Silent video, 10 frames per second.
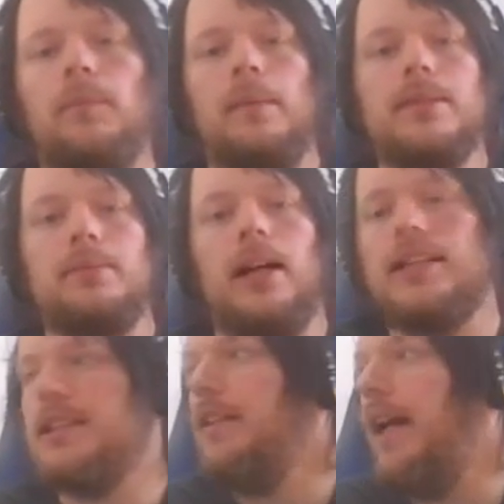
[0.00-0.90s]
up his
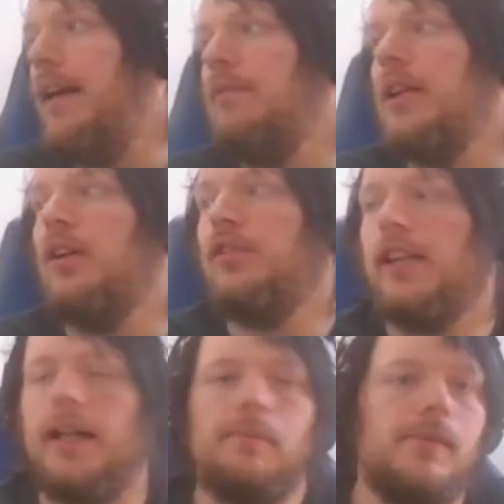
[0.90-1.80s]
monster and we go for
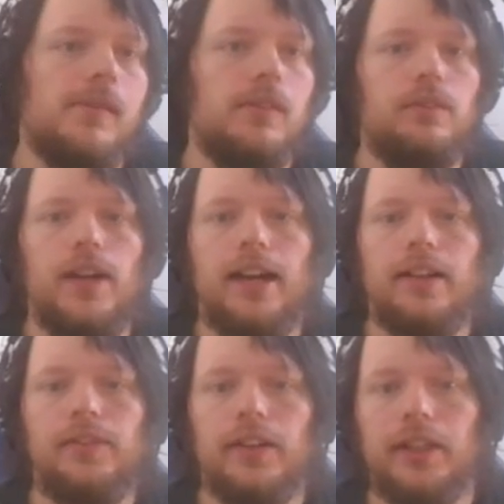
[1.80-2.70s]
game.
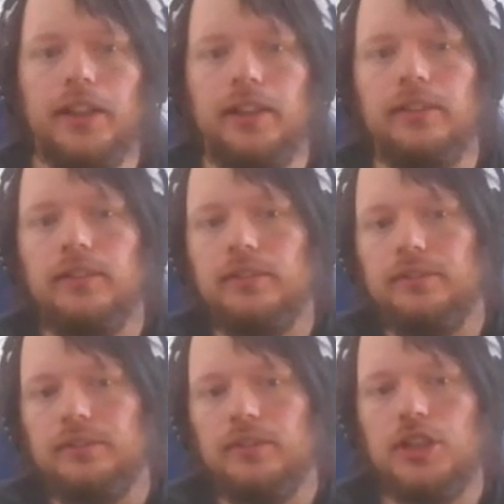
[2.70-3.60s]
Very, very good.
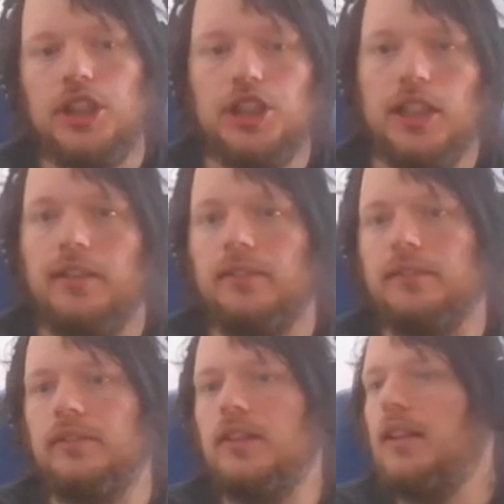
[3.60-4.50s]
GG.
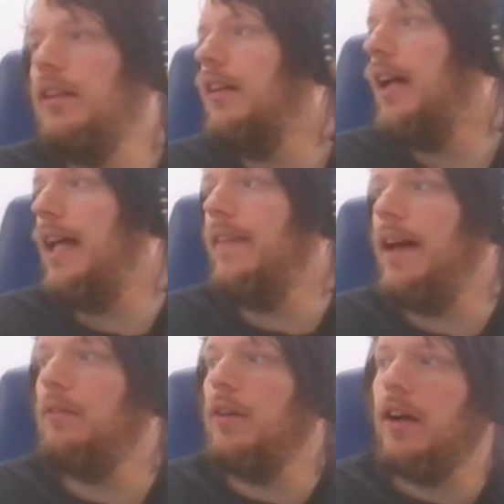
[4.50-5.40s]
And
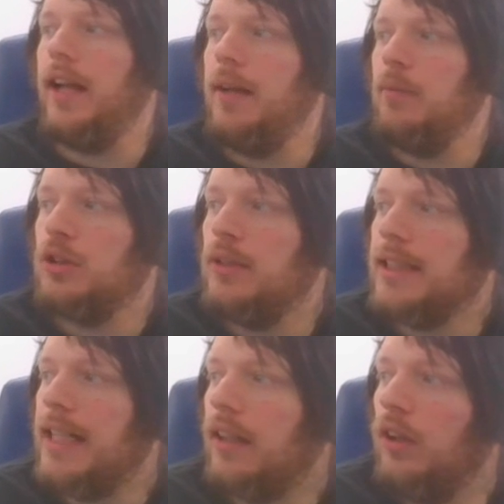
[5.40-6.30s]
then we are able to
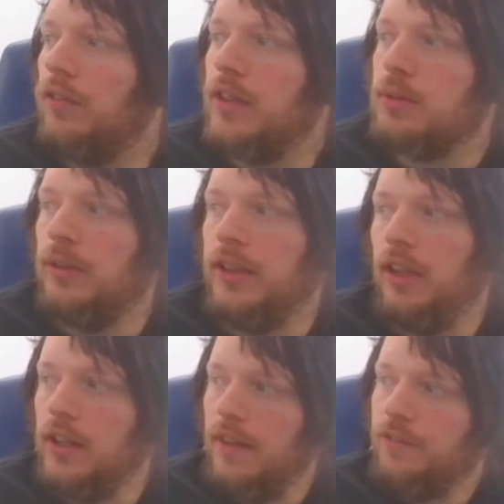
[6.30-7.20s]
attack over his
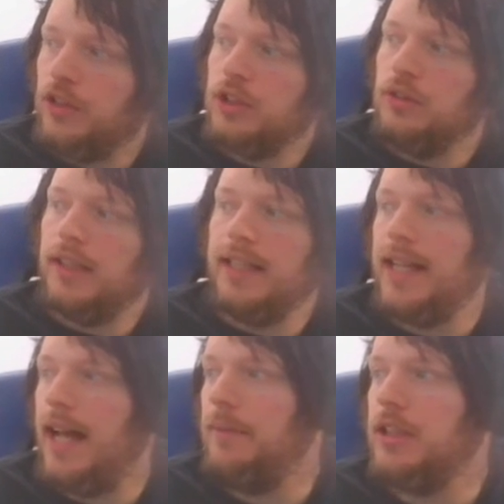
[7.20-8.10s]
Riliona for 2k
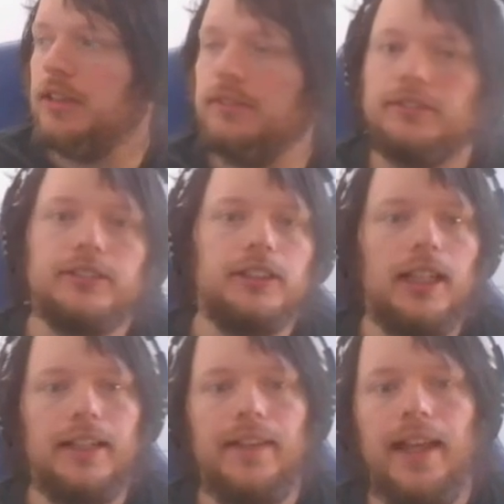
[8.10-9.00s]
damage.
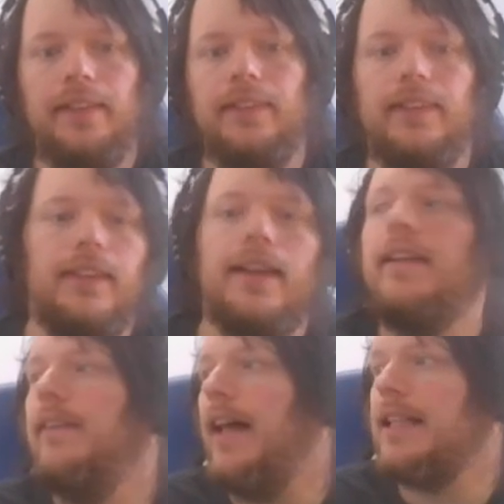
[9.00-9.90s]
And then
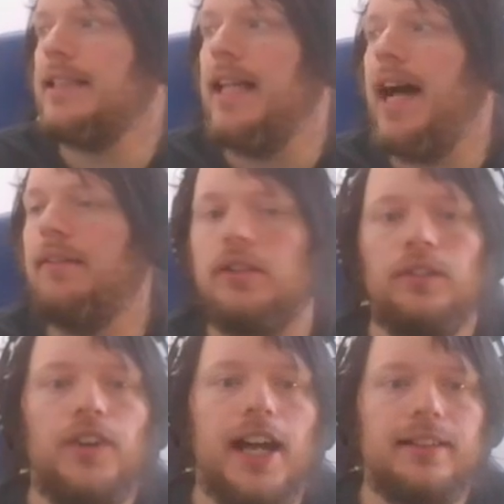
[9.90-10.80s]
that's that with a
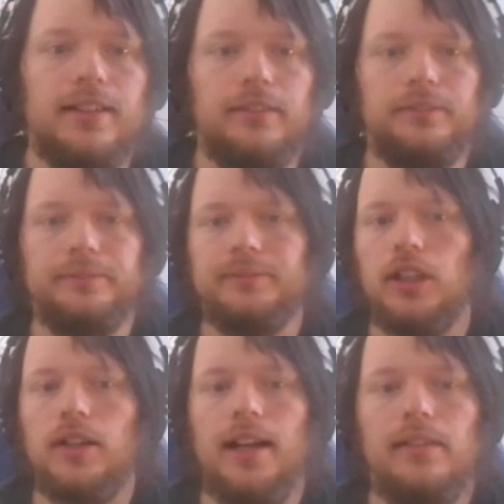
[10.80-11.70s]
fact.
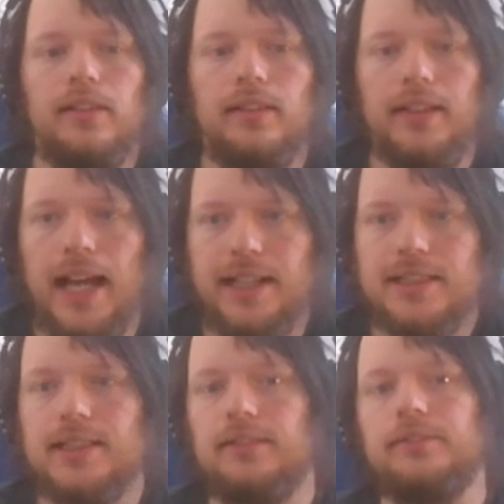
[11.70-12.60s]
Okay,
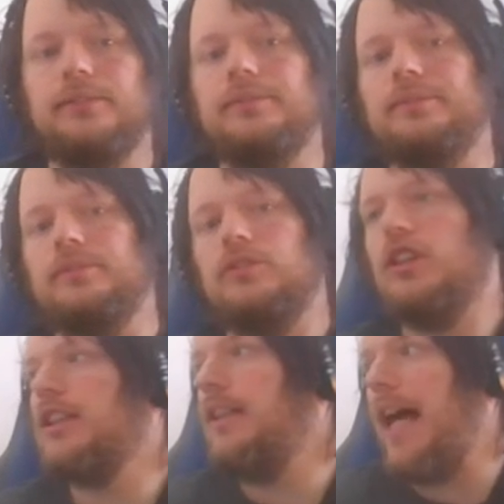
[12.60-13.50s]
next.
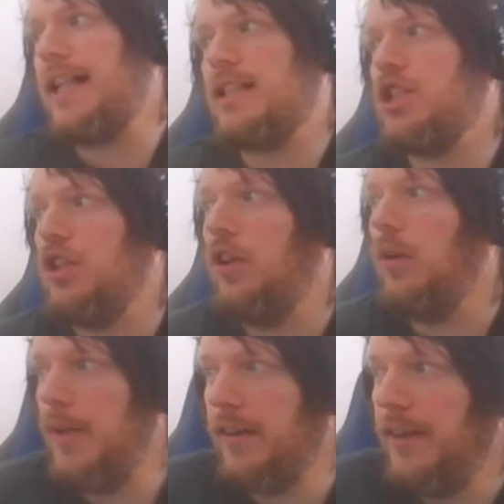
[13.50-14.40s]
So that's the
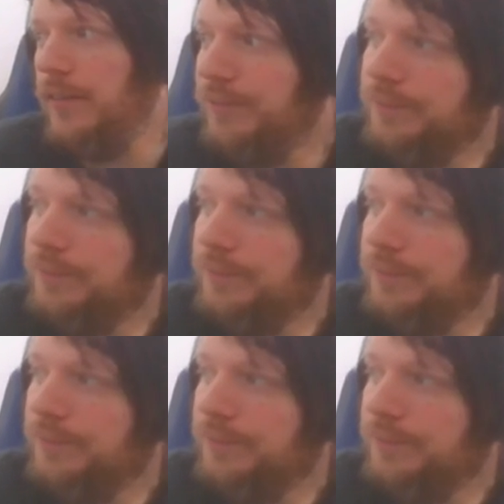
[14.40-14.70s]
Shaddoll Mira.